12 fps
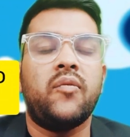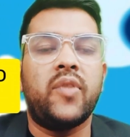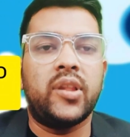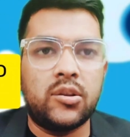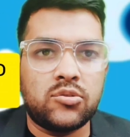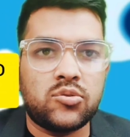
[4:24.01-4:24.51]

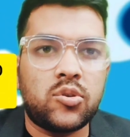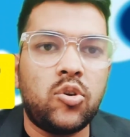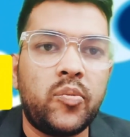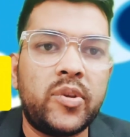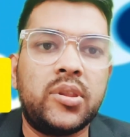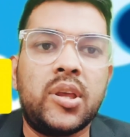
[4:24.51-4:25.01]
whether you should
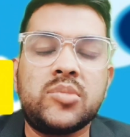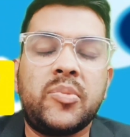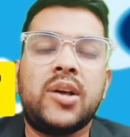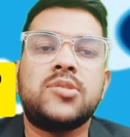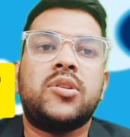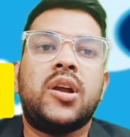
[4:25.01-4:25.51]
go with this
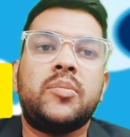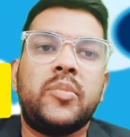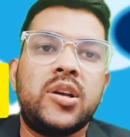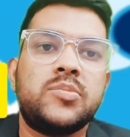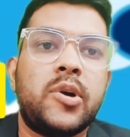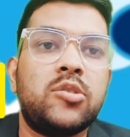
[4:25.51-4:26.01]
branch or that
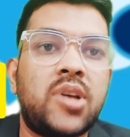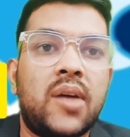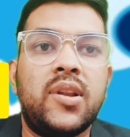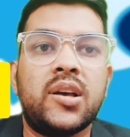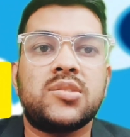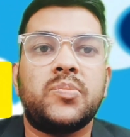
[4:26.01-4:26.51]
branch, because I
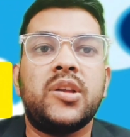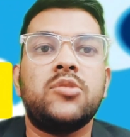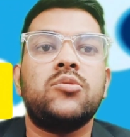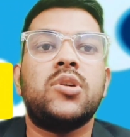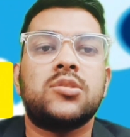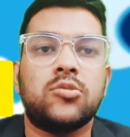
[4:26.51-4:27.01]
will explain
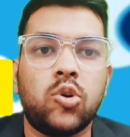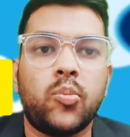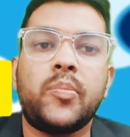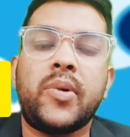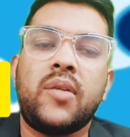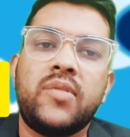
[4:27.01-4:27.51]
you the
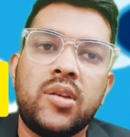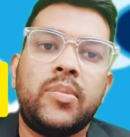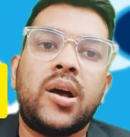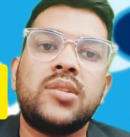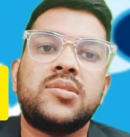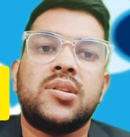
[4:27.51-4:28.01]
scope of every
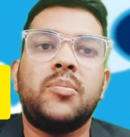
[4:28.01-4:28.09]
branch,